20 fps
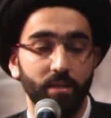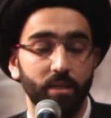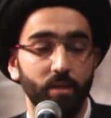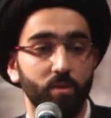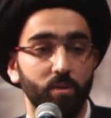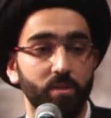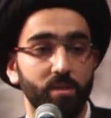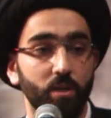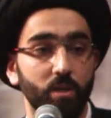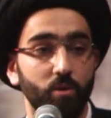
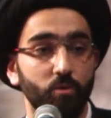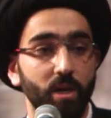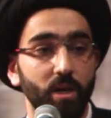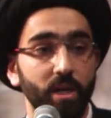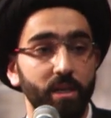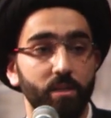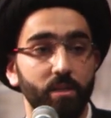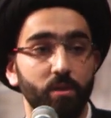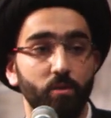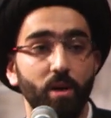was a great
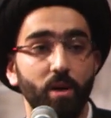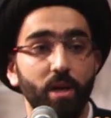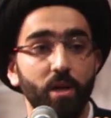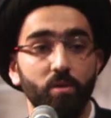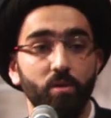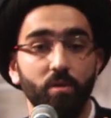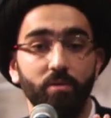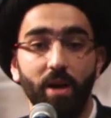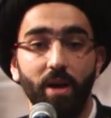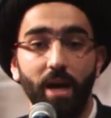narrator
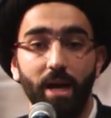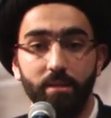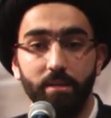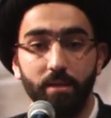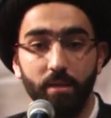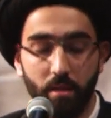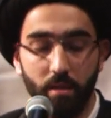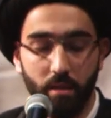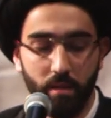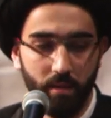of
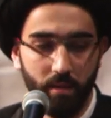hadith.